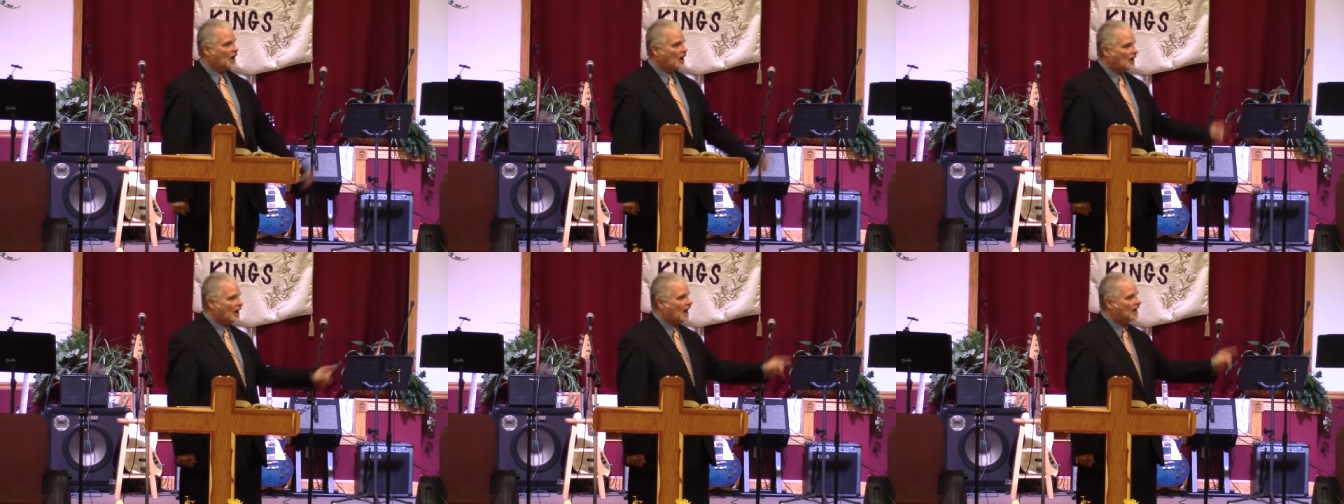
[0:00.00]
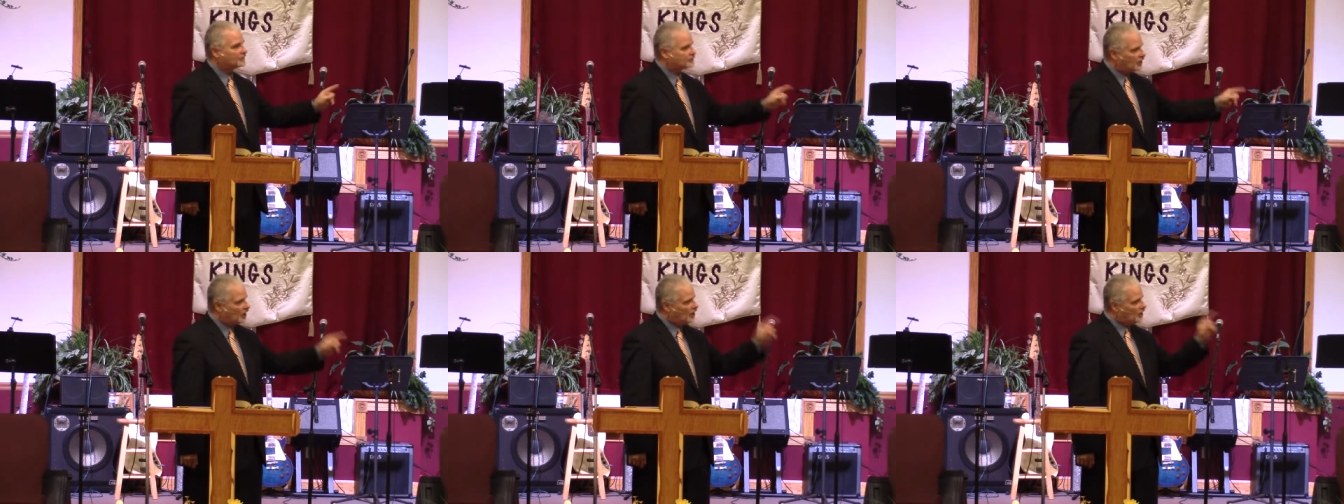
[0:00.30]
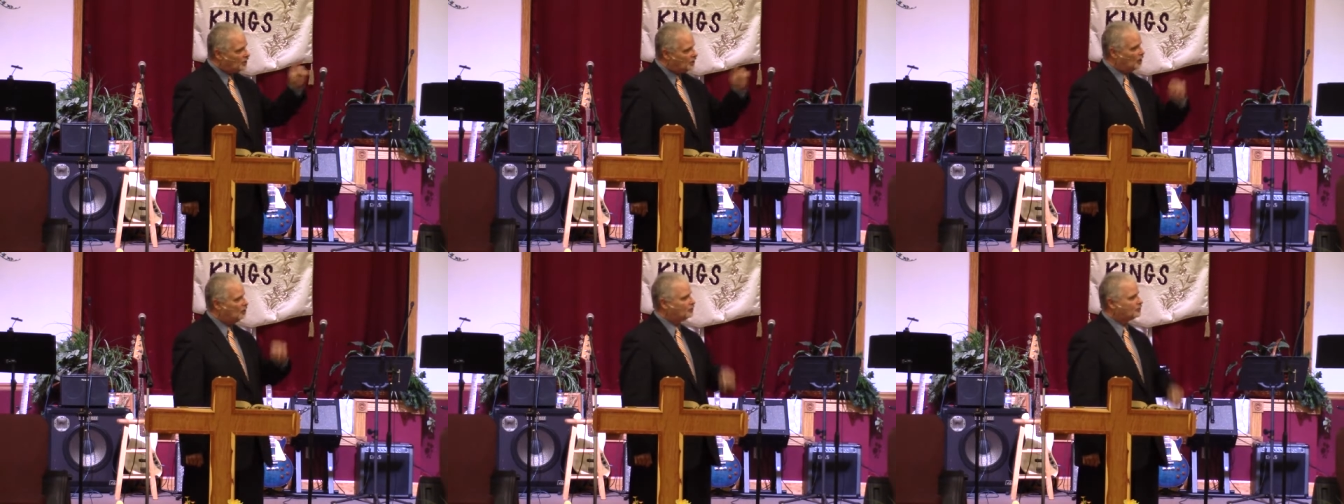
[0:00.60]
like they
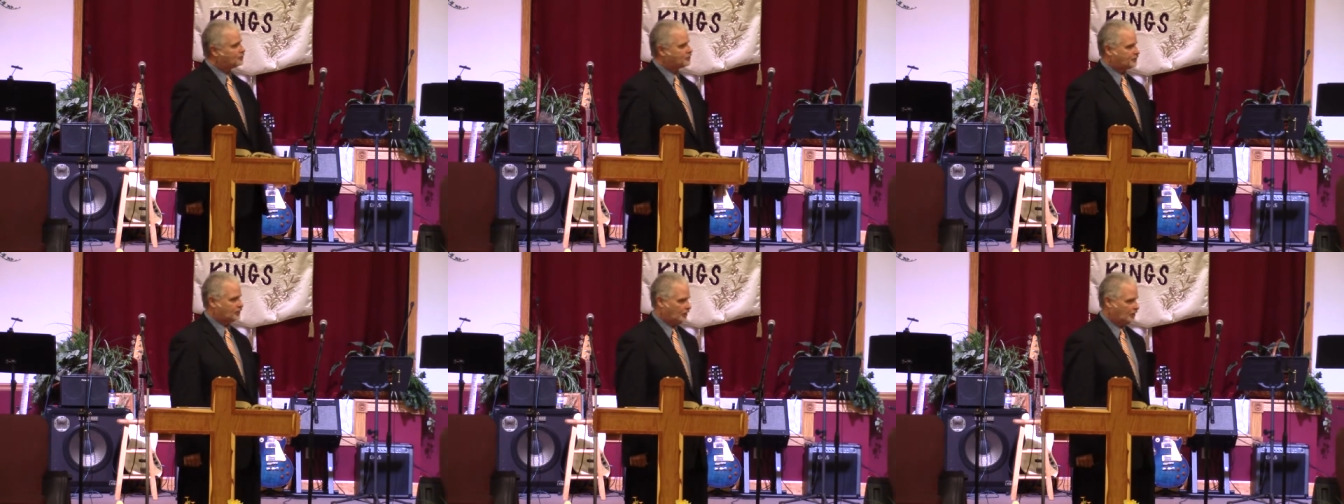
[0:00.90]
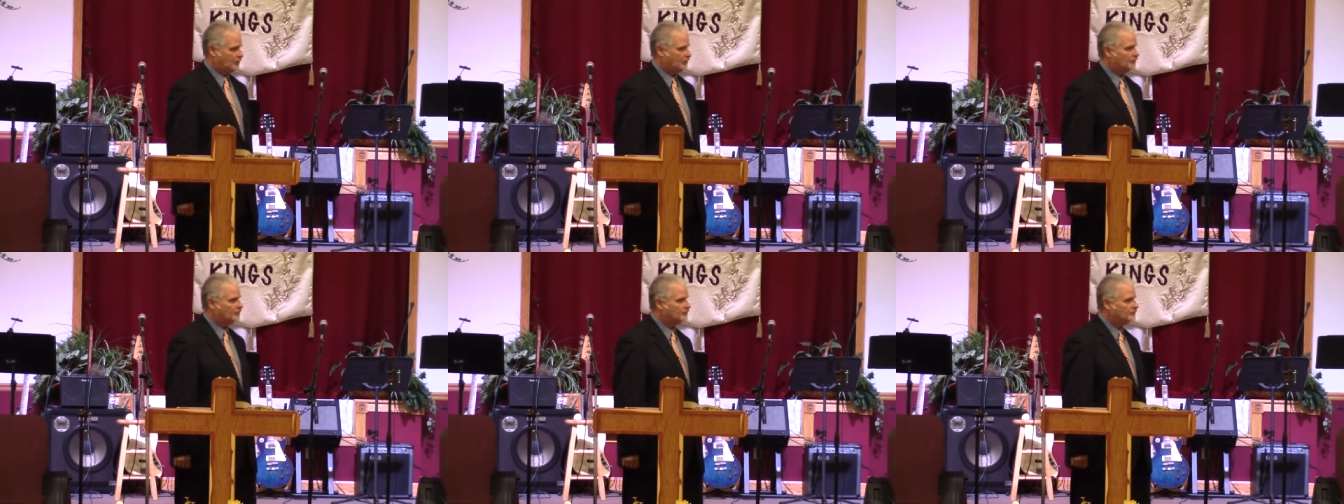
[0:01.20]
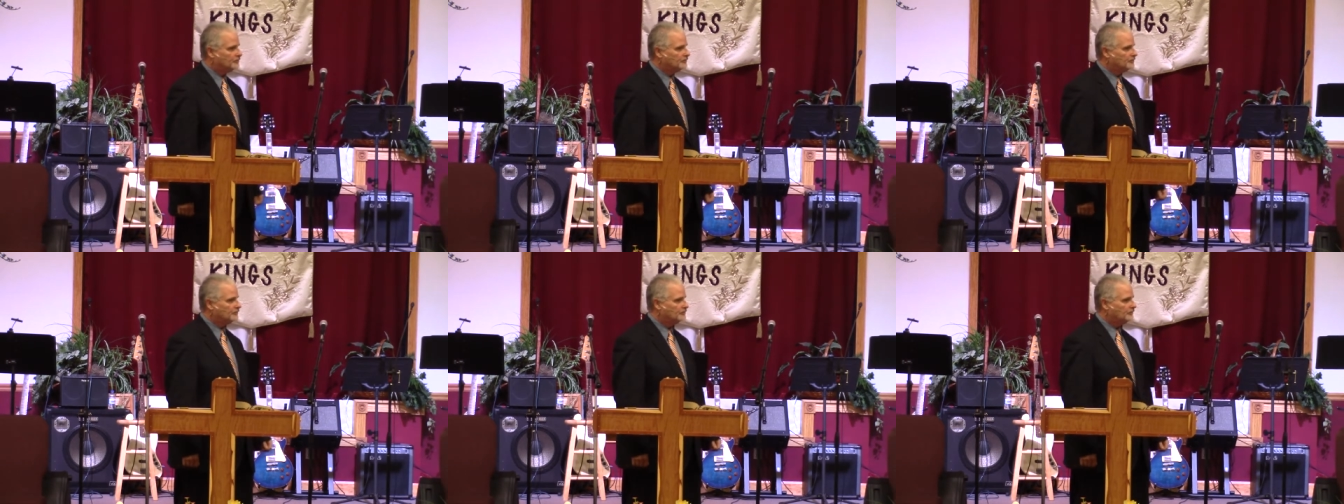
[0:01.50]
used
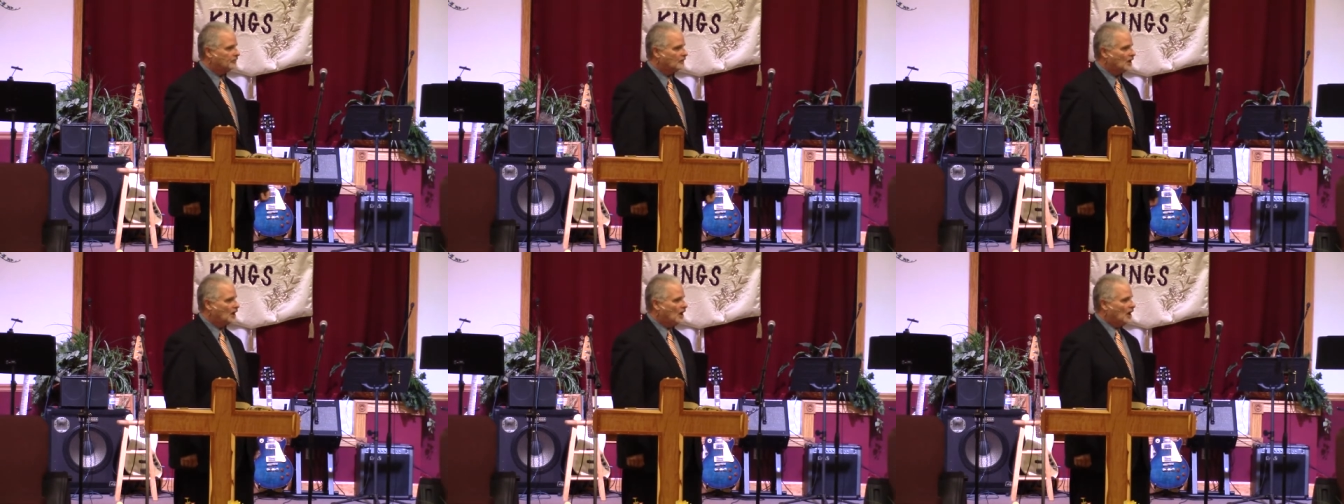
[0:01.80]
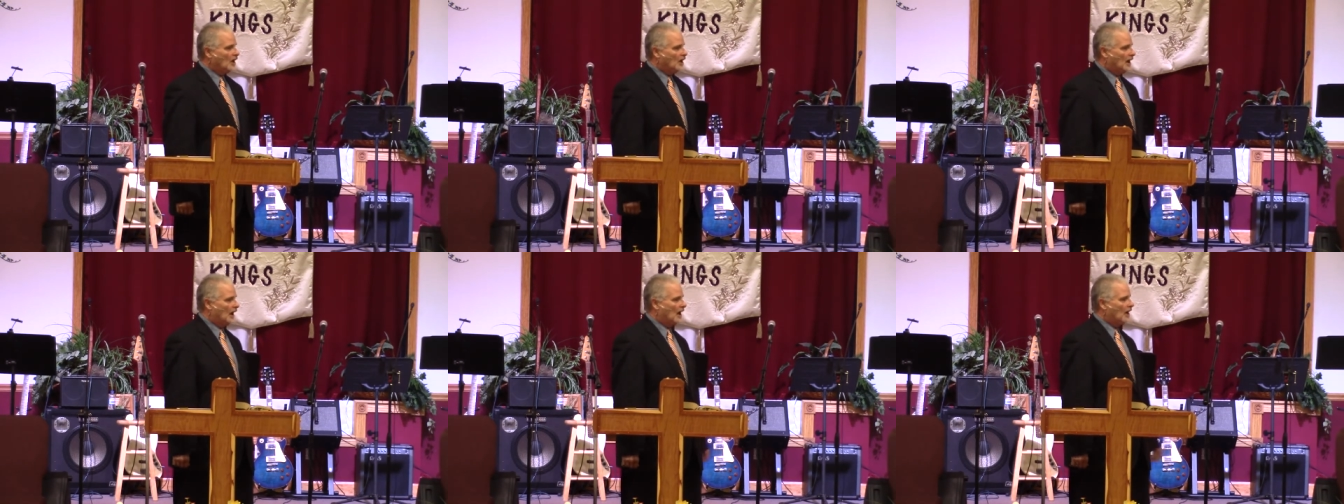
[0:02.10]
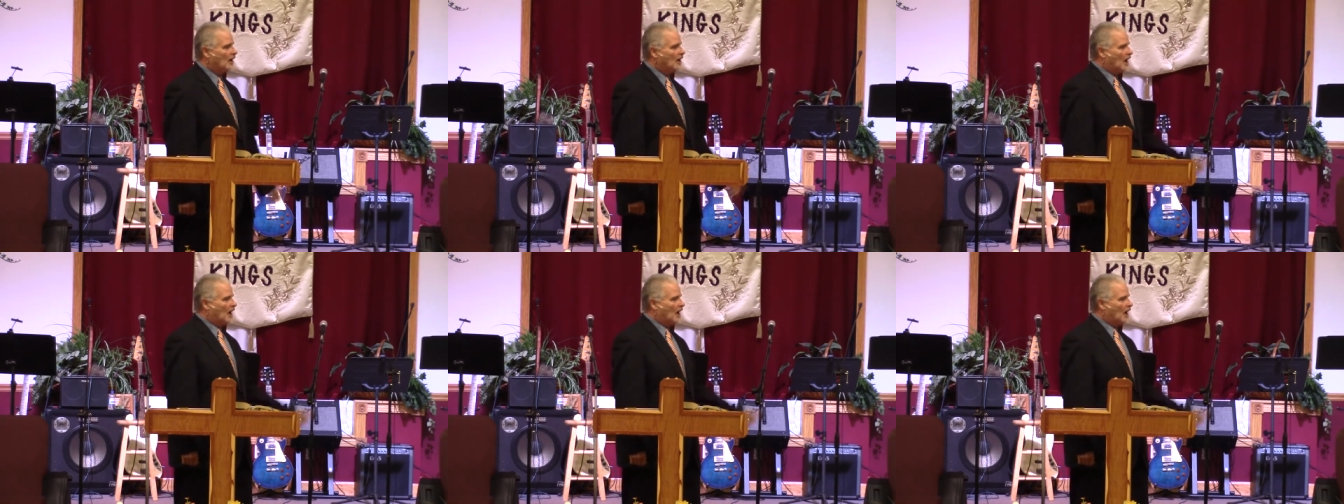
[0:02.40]
to. Now,